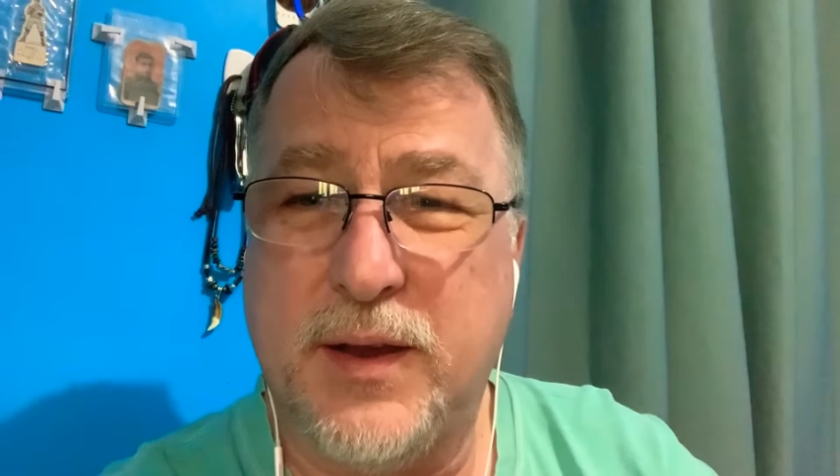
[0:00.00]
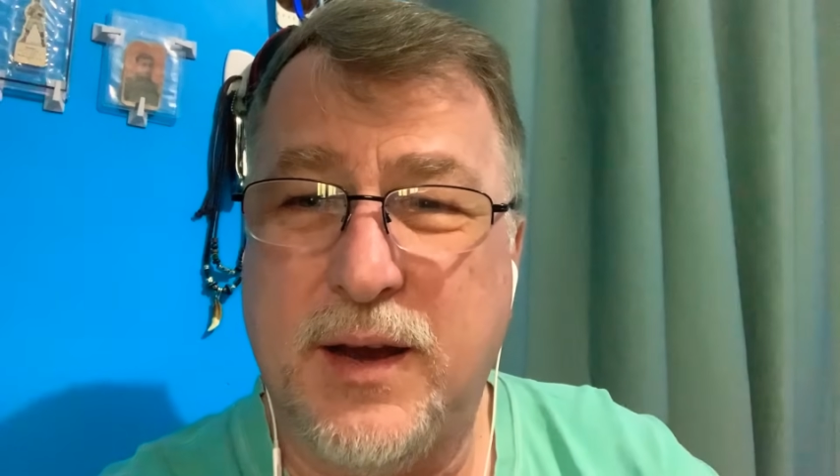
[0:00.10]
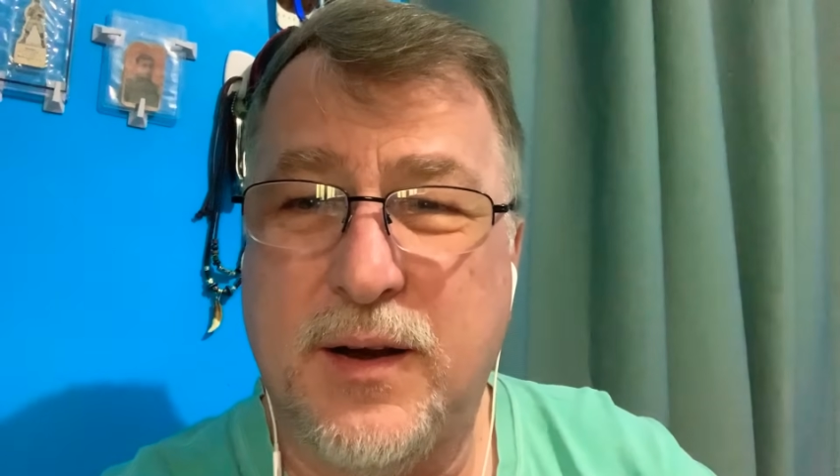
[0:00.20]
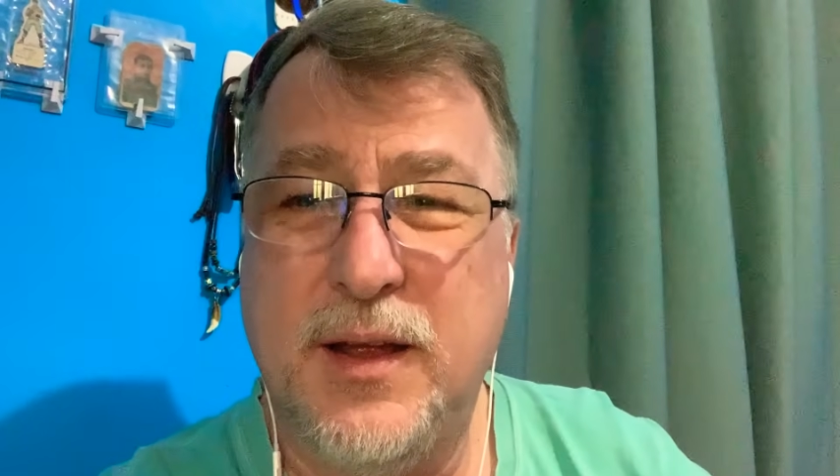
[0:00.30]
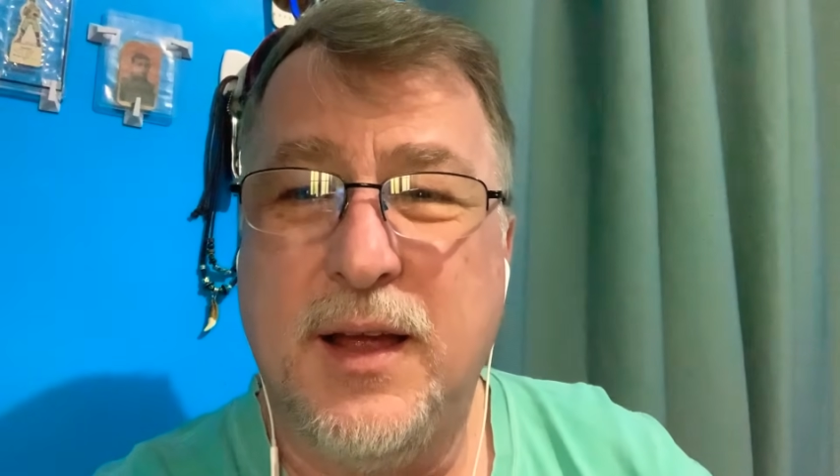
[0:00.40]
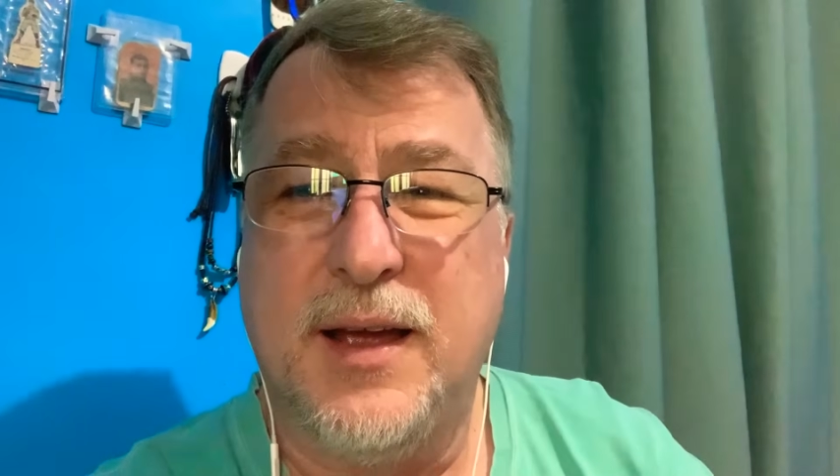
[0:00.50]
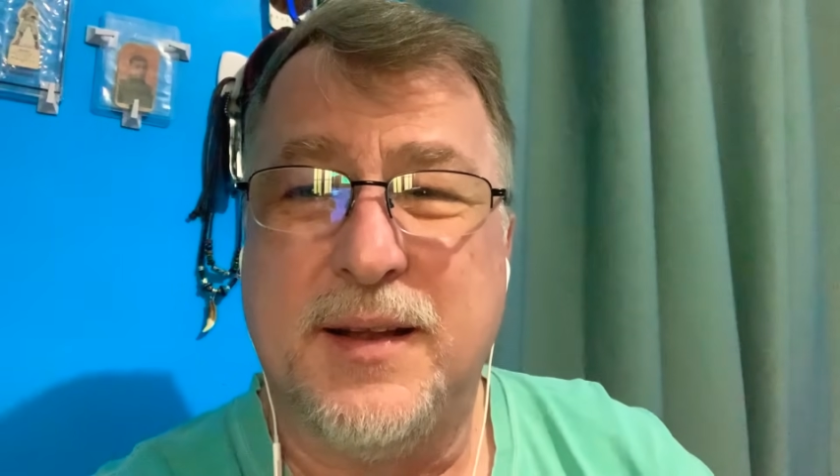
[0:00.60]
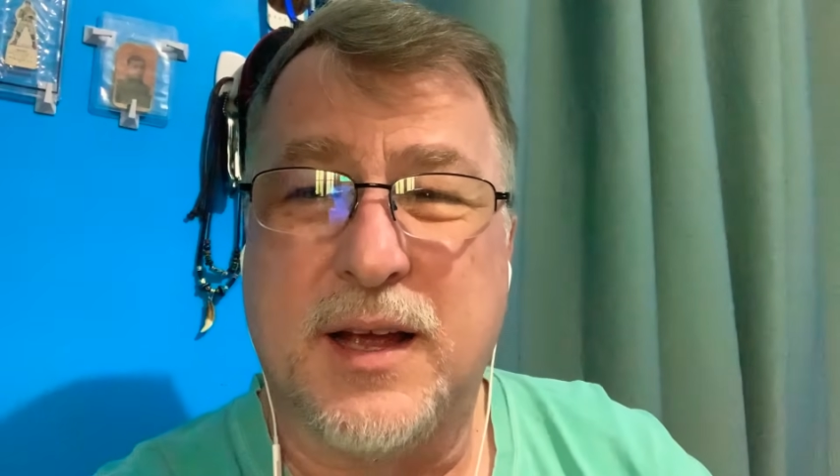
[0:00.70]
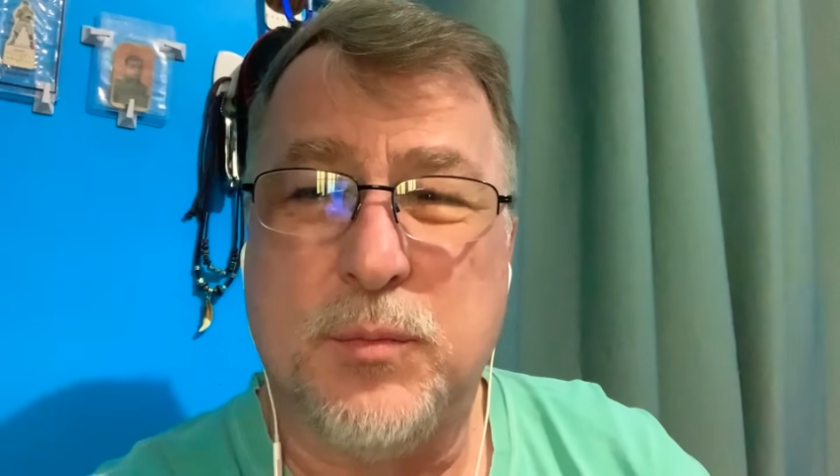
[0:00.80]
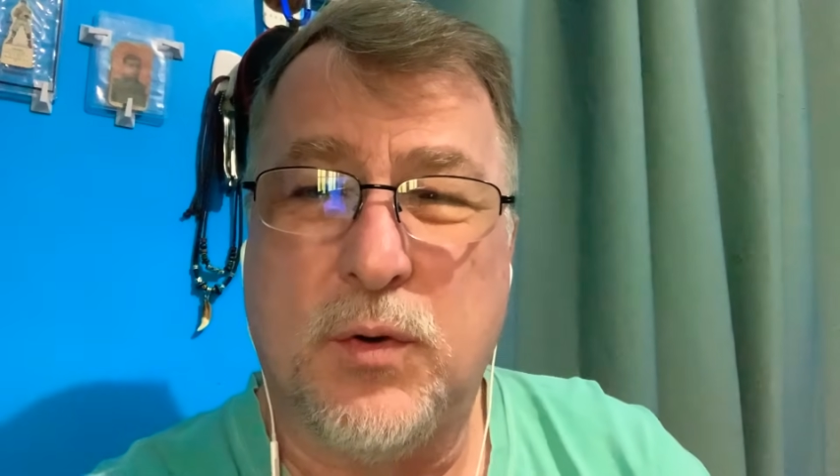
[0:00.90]
here
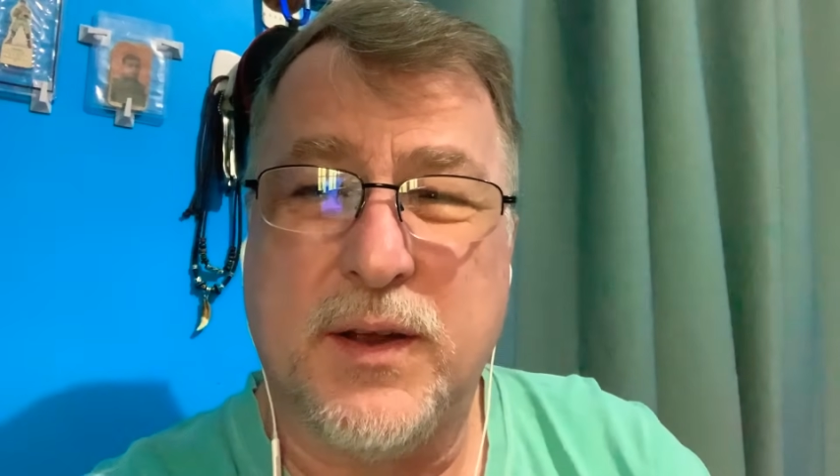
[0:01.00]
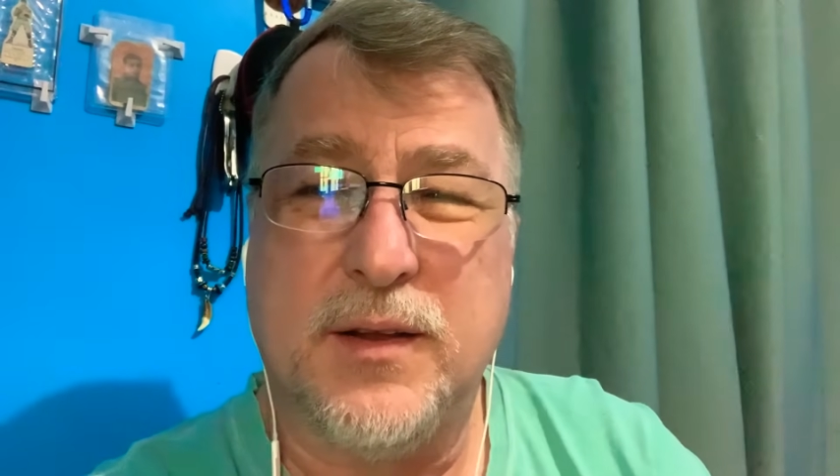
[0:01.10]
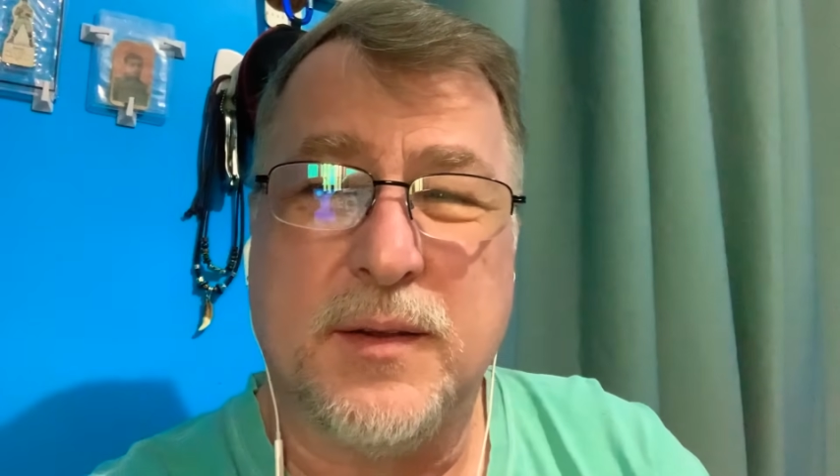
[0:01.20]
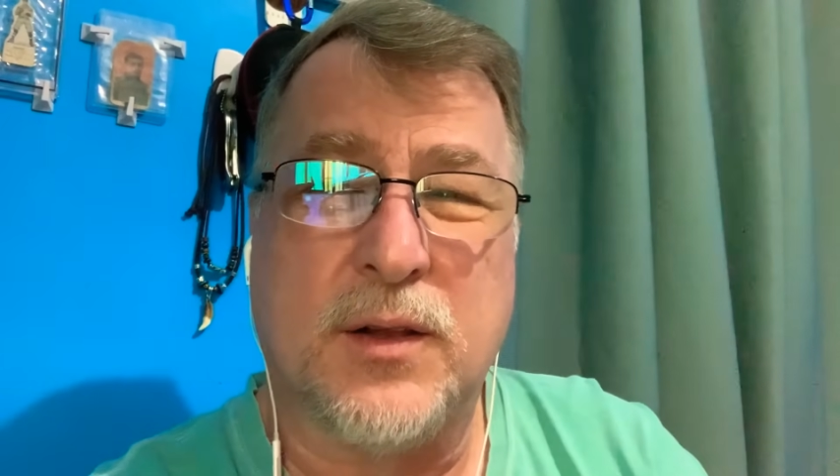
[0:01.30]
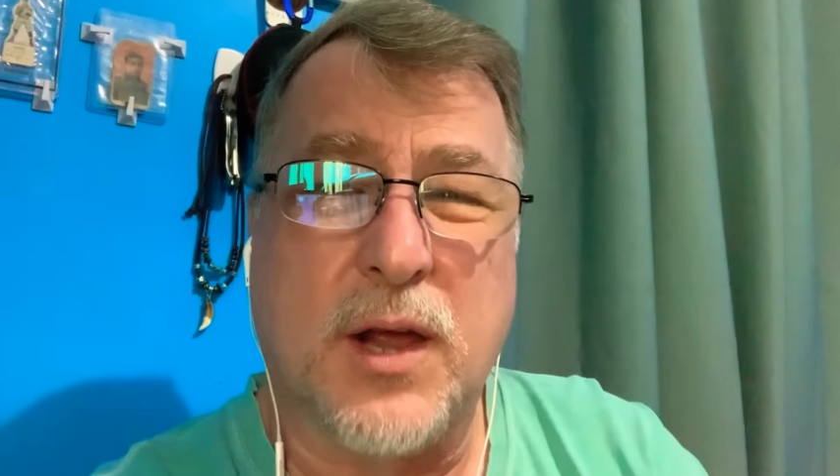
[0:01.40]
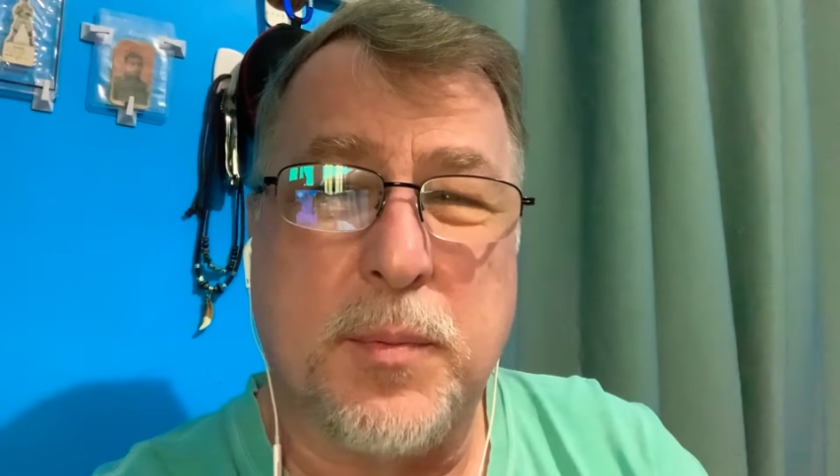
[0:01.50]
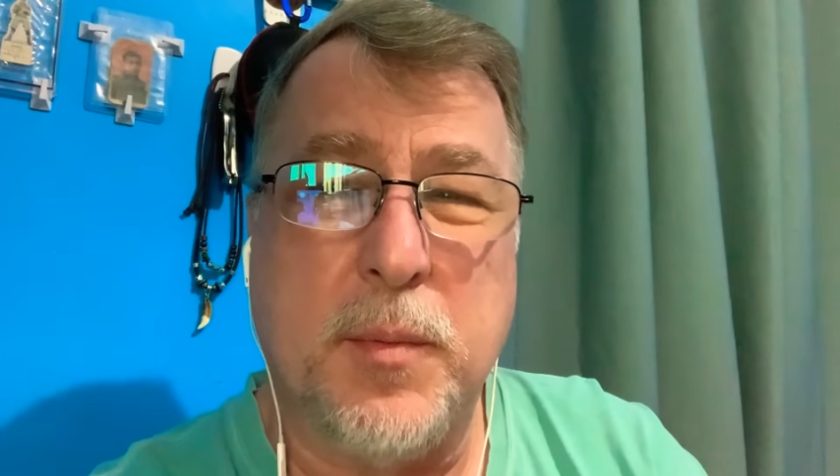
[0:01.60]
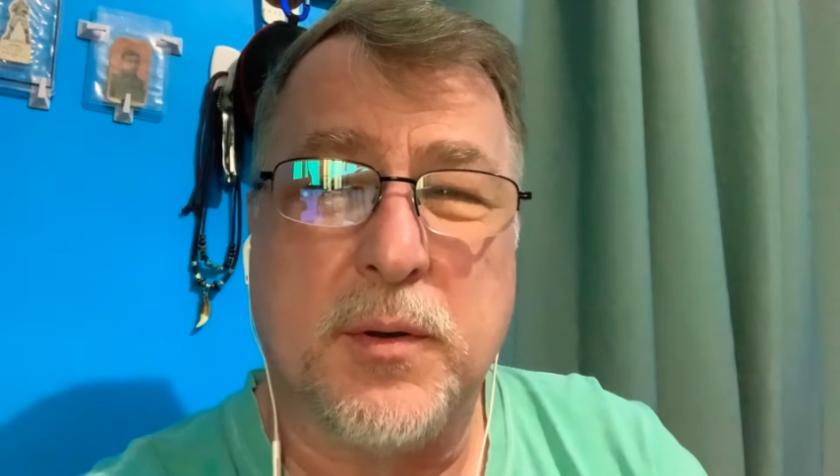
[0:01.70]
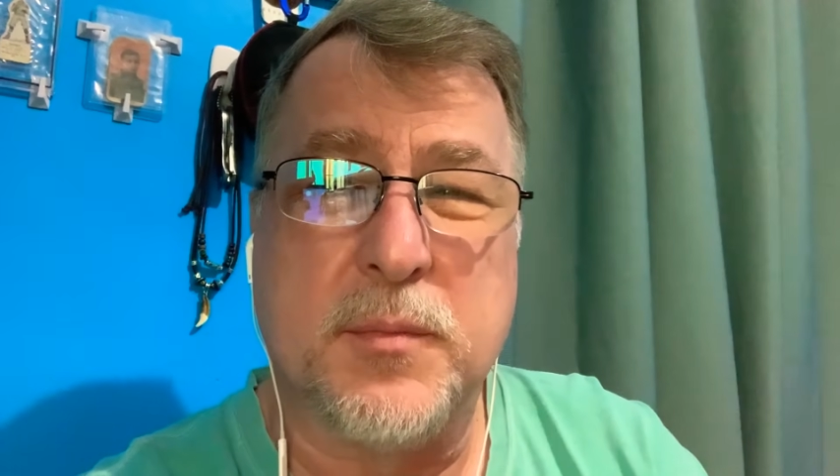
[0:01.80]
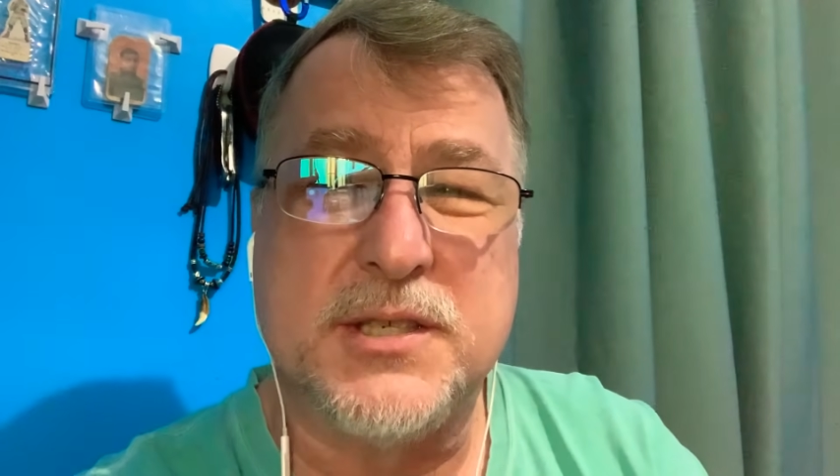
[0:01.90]
and they come over here, a lot of
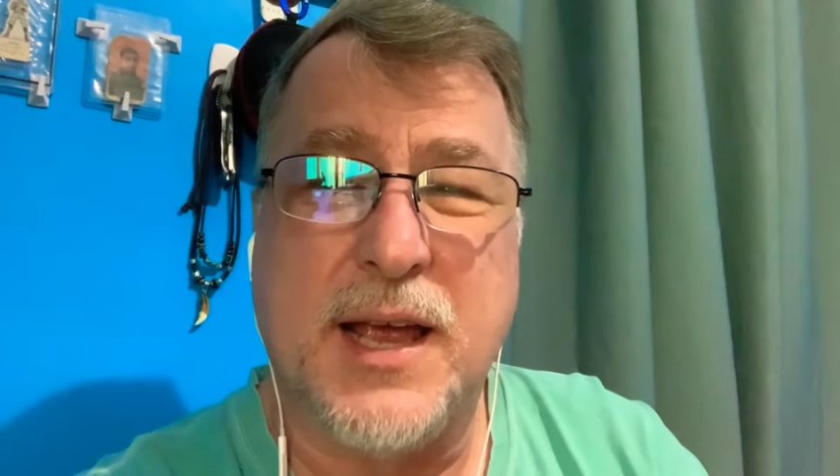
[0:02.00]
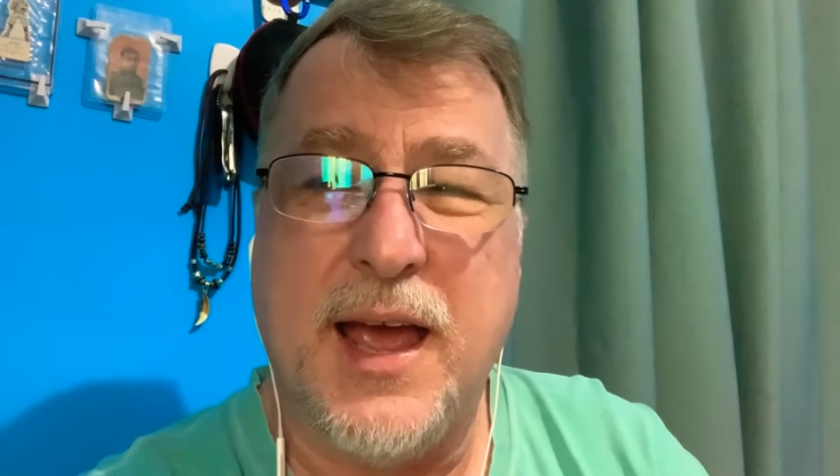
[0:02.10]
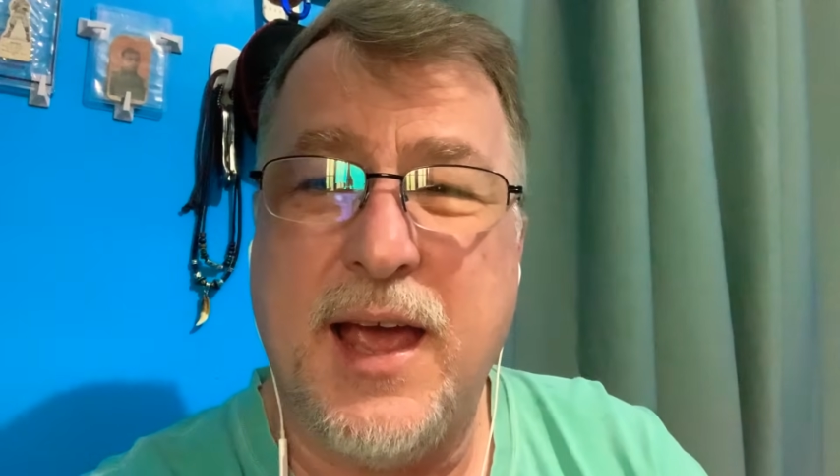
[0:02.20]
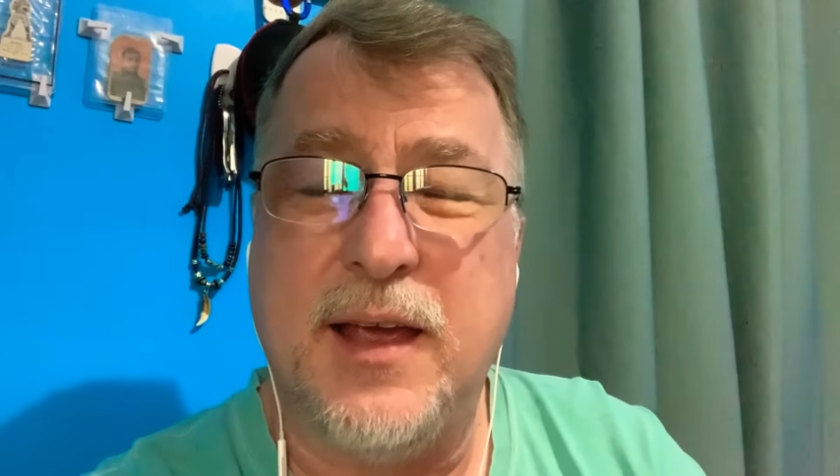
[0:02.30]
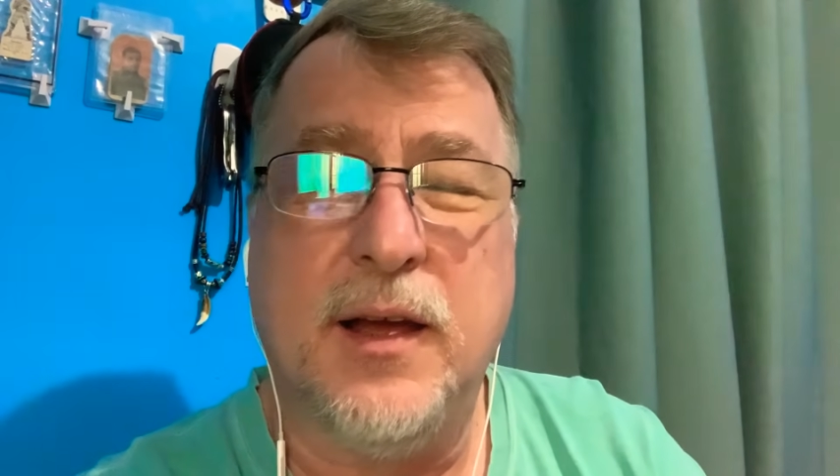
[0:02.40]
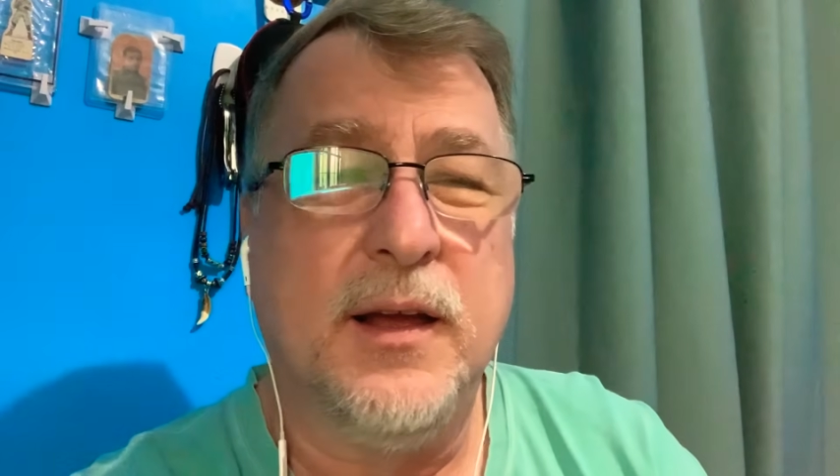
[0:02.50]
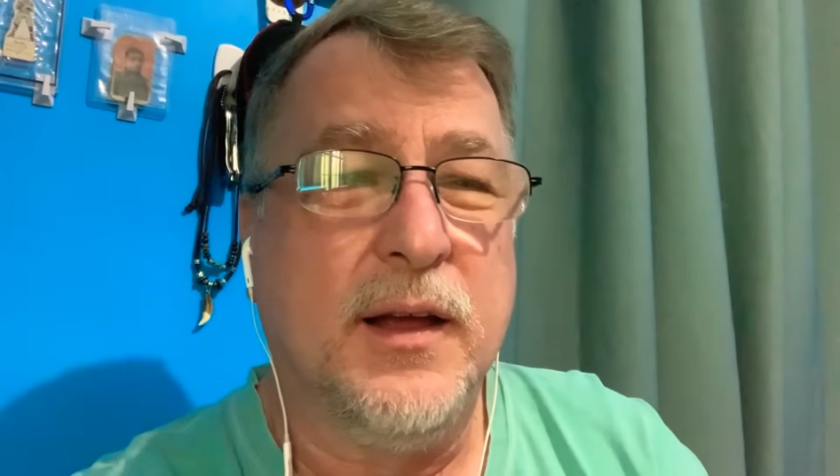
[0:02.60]
people are gonna be saying, "Hey,